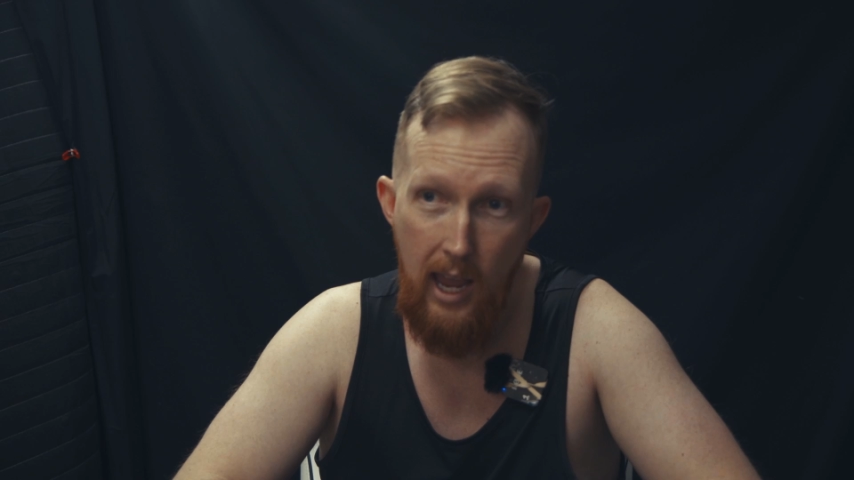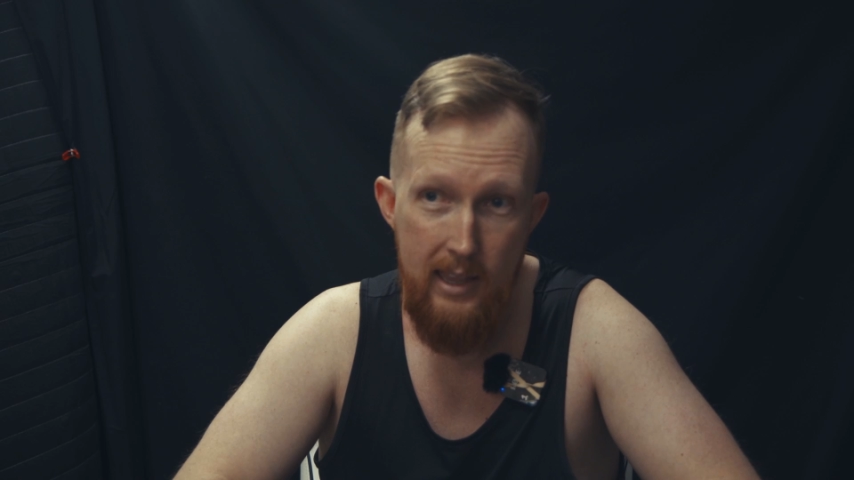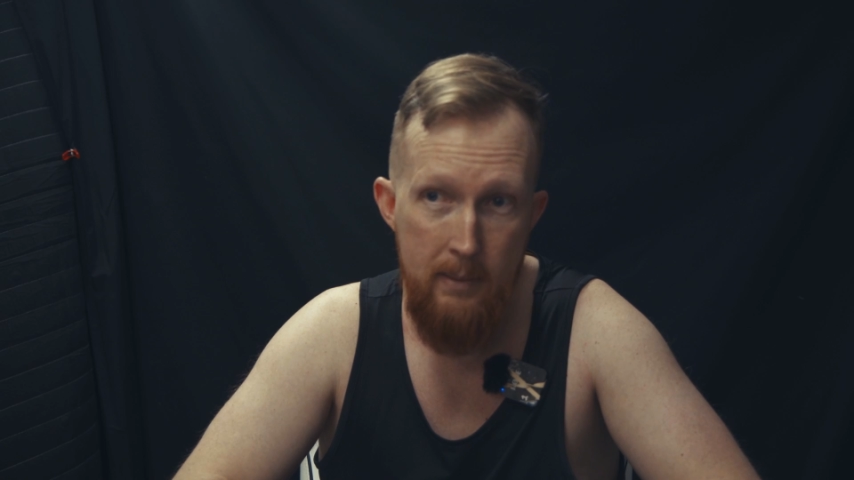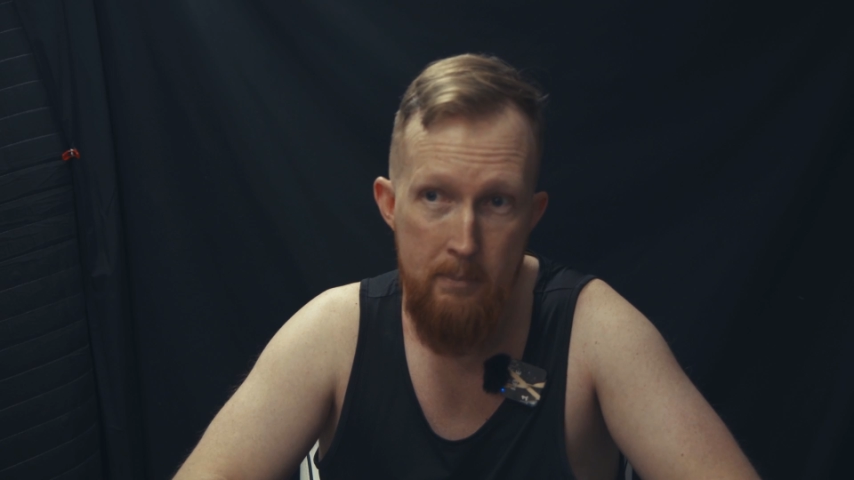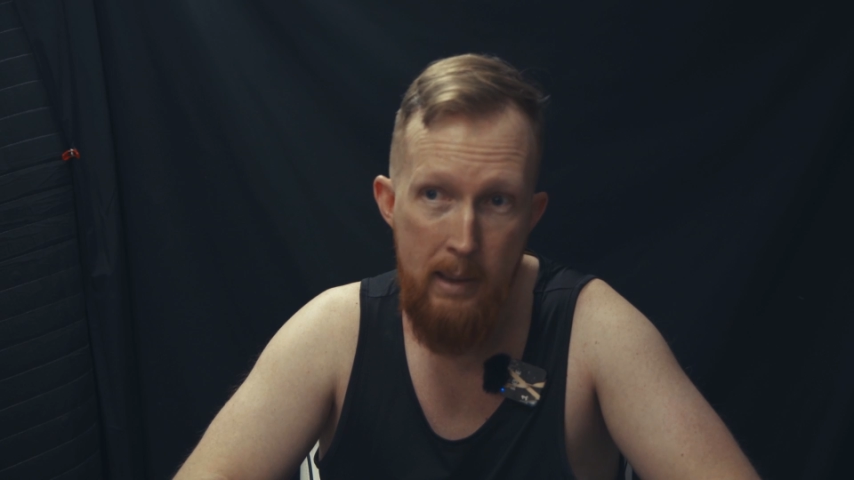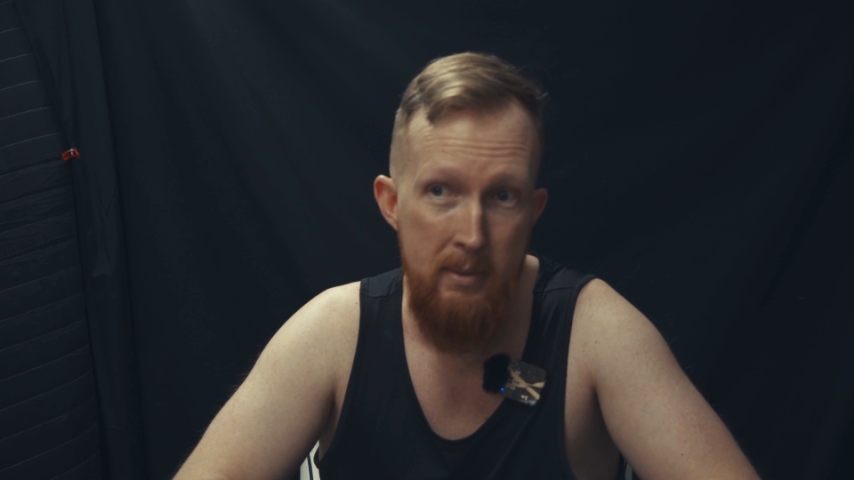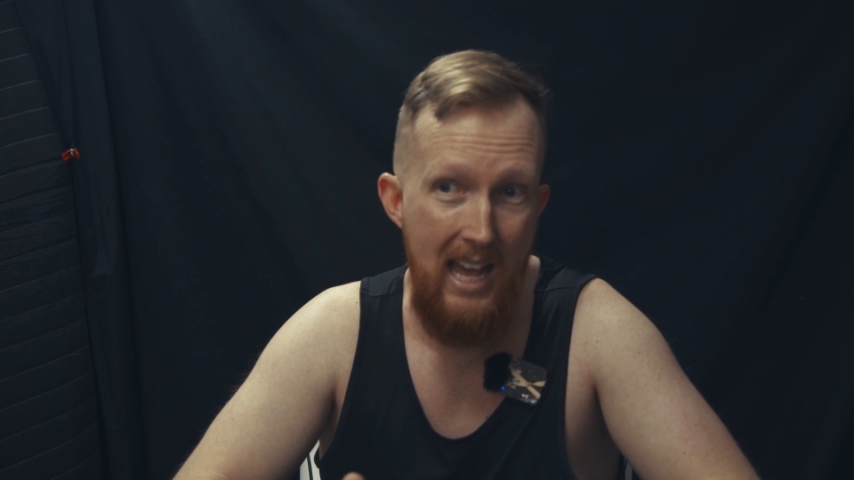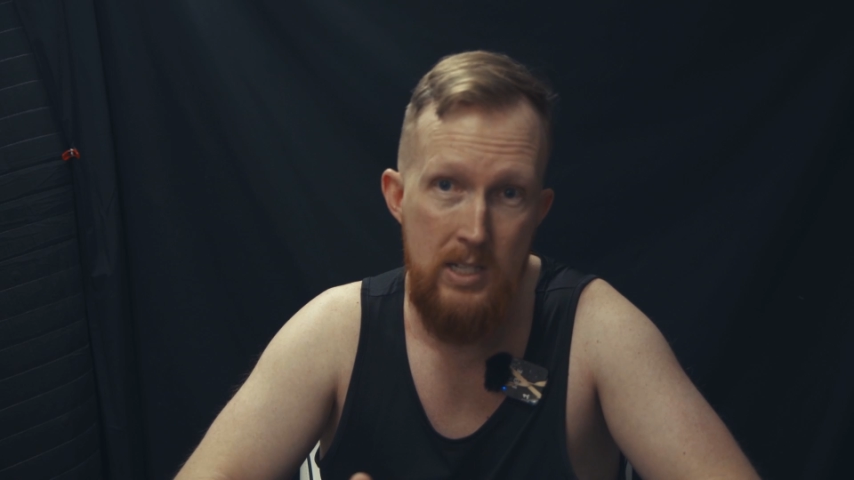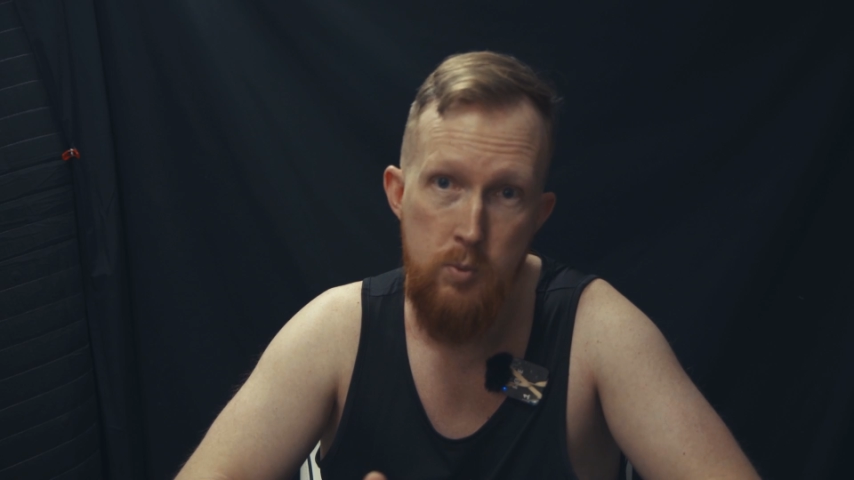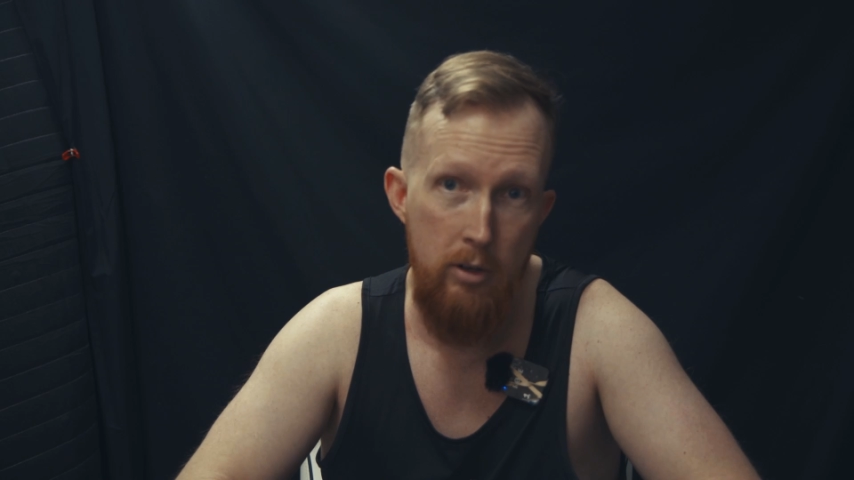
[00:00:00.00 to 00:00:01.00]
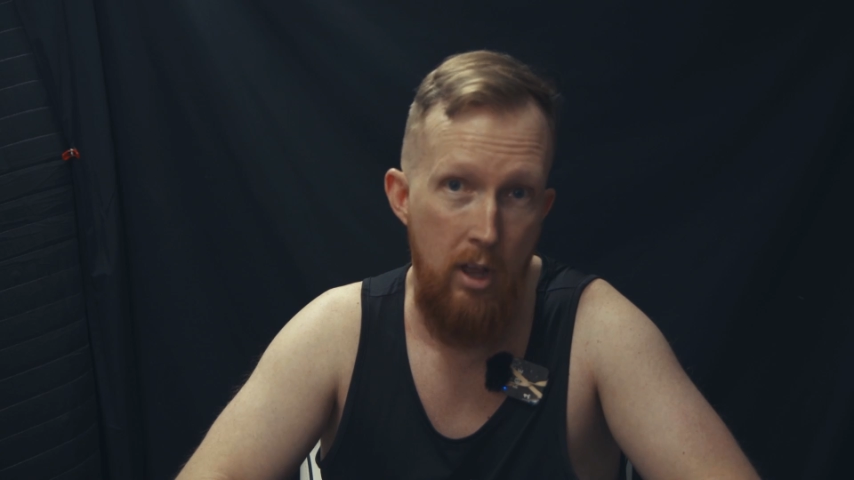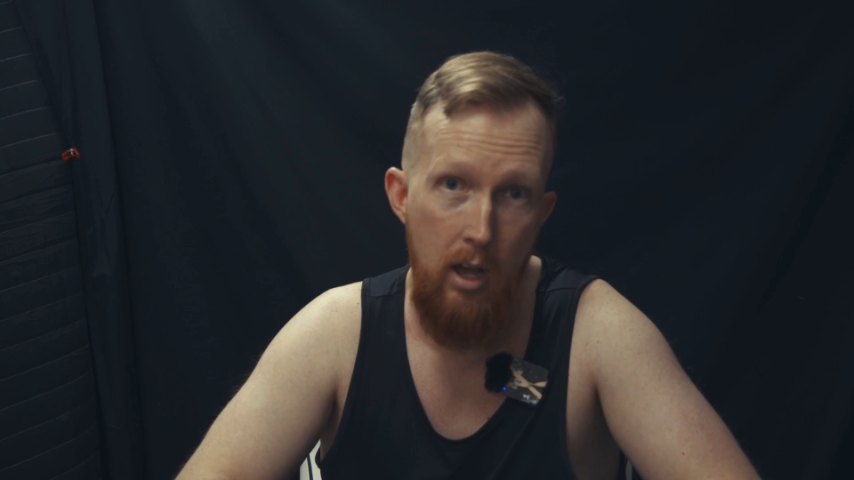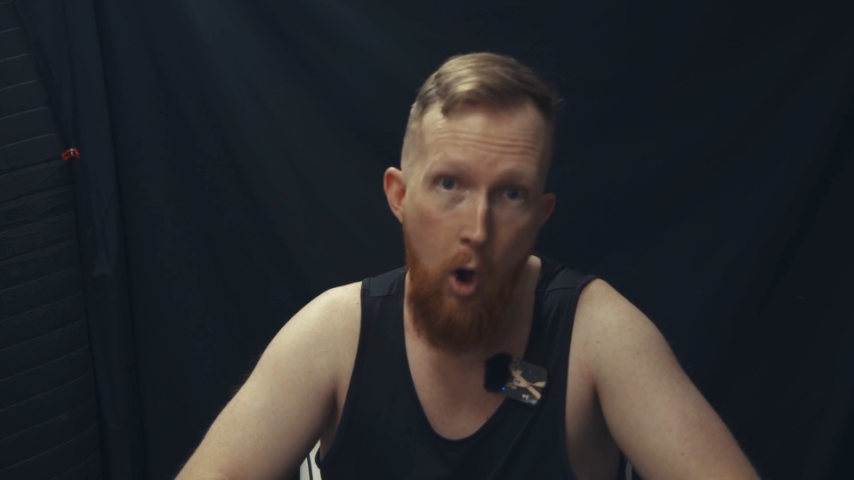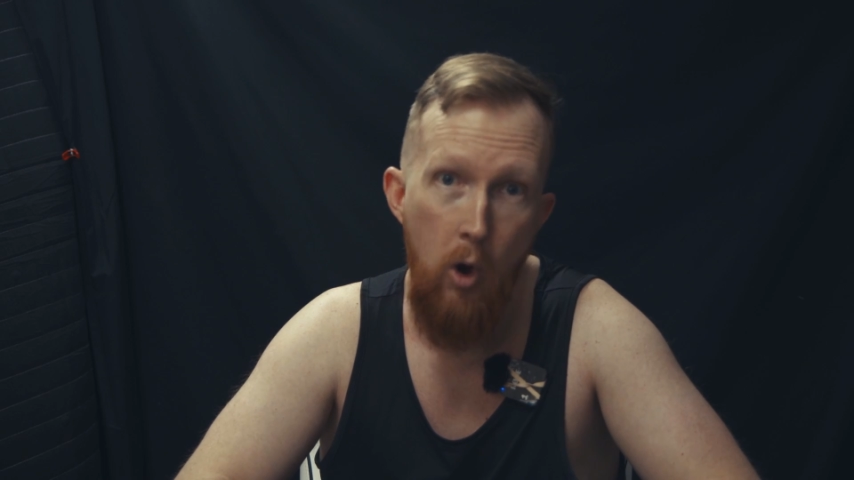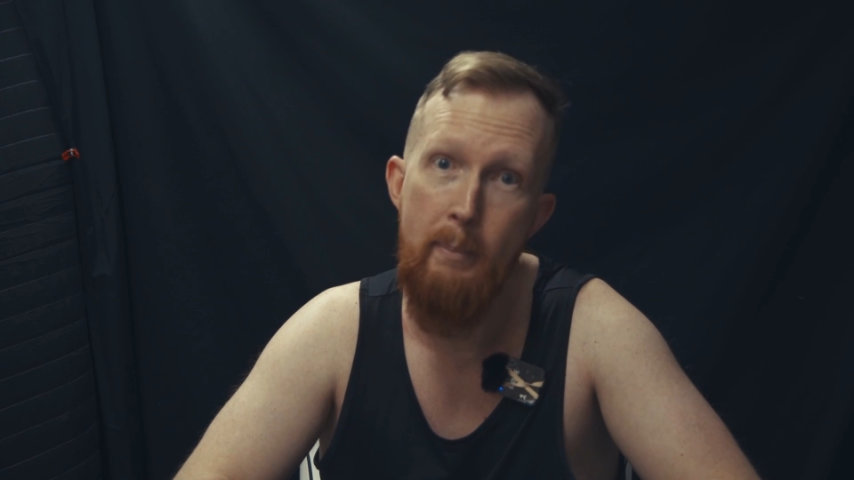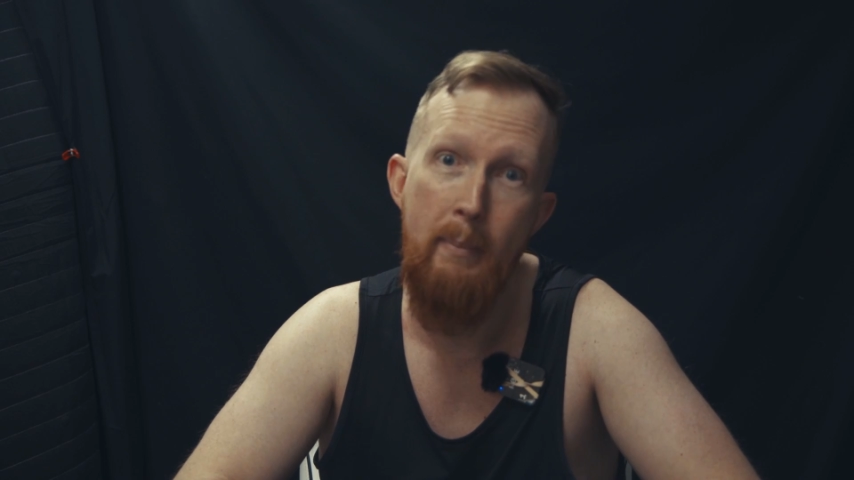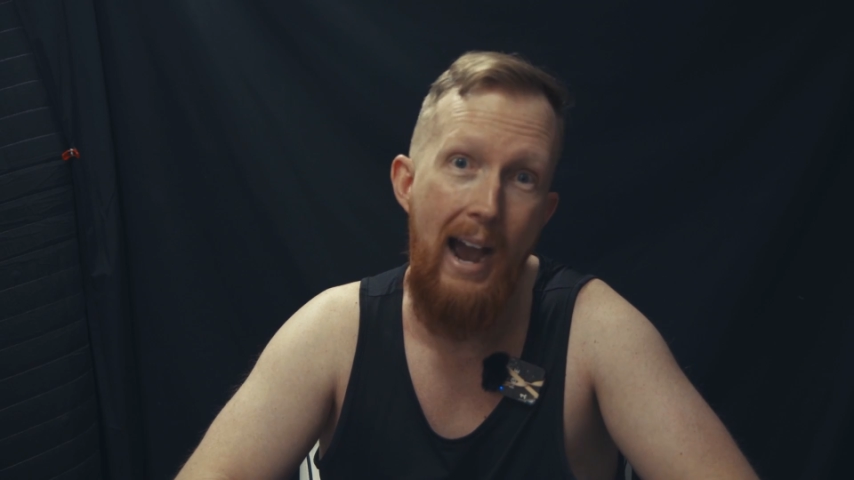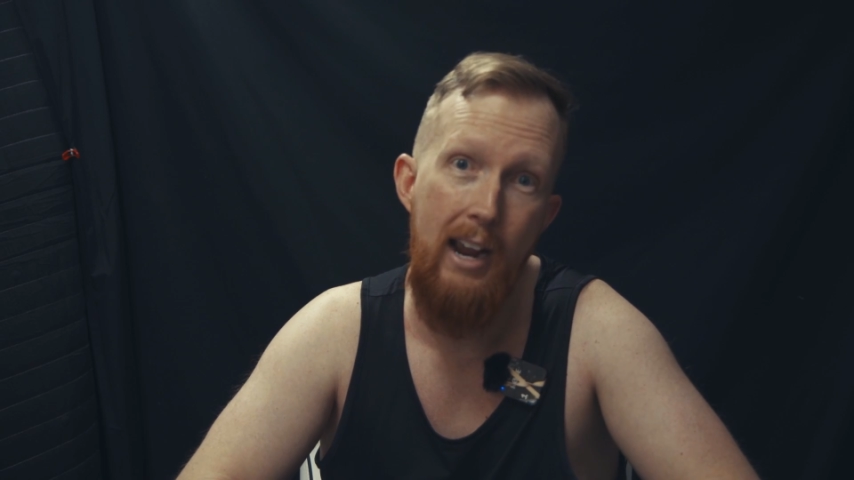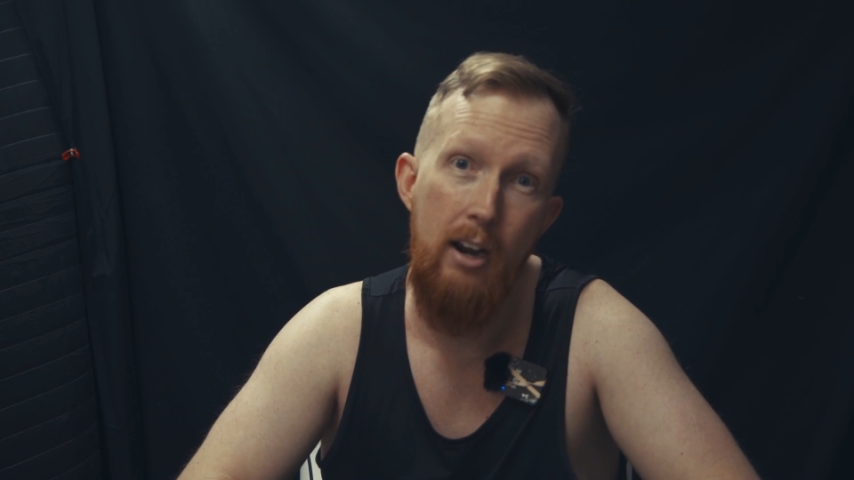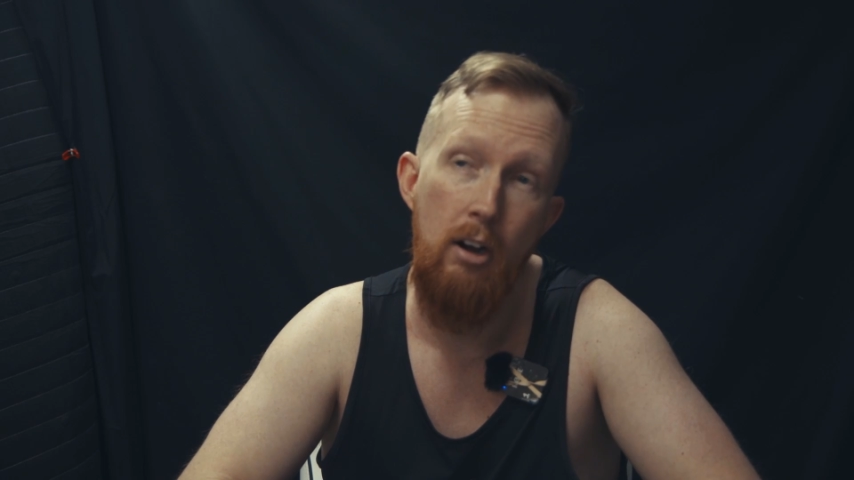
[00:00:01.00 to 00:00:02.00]
and then maybe that's where the only
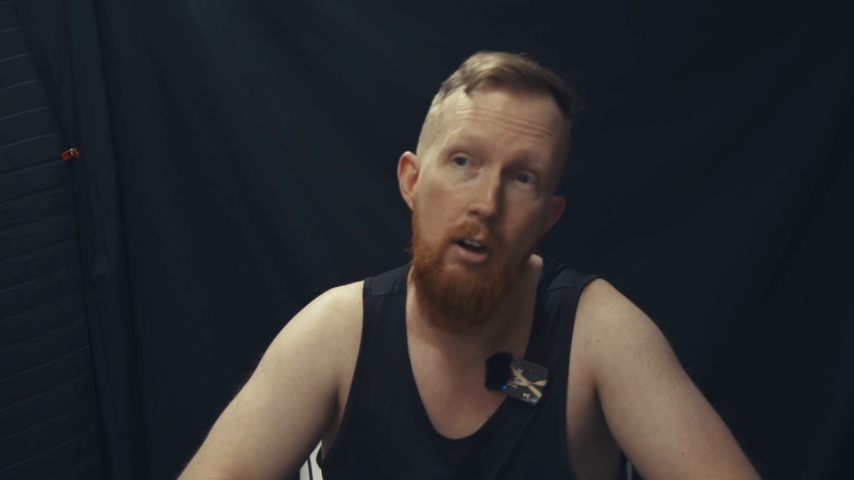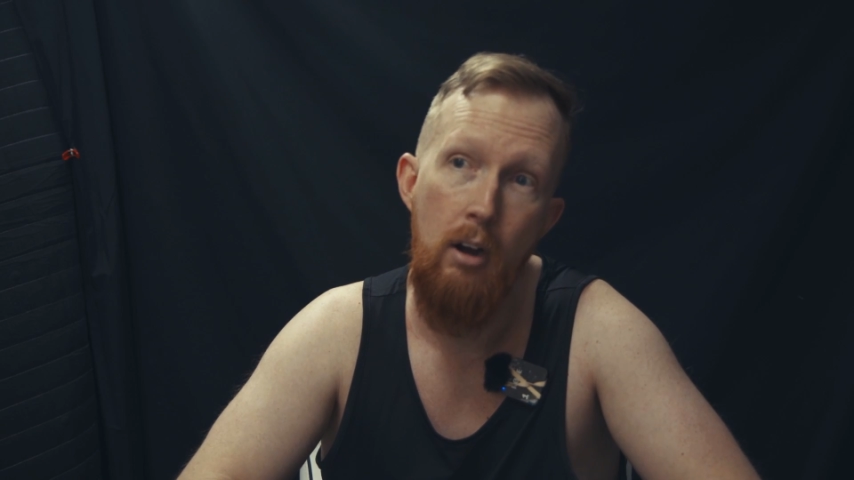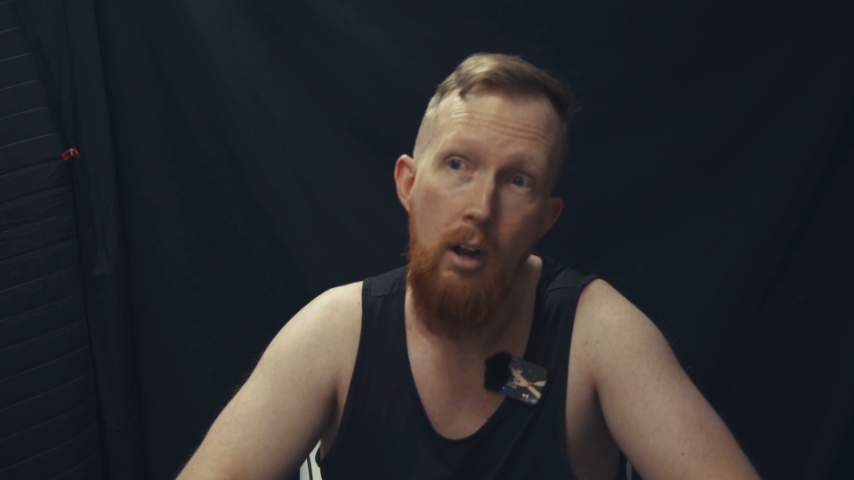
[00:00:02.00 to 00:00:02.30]
buyer